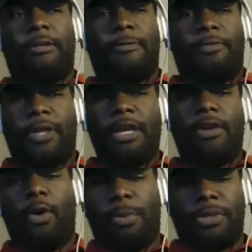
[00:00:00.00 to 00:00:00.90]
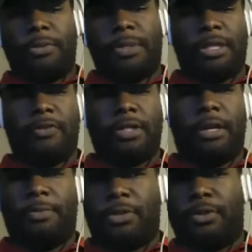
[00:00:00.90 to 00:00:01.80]
They opened themselves
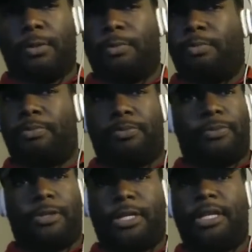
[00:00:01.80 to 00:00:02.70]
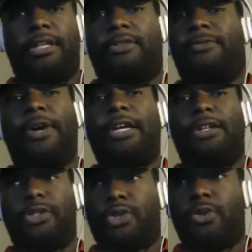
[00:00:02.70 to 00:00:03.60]
up to get fucking
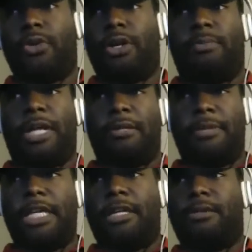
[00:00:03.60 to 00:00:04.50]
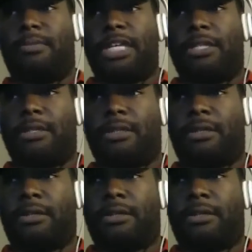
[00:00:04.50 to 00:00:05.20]
destroyed by the media, basically.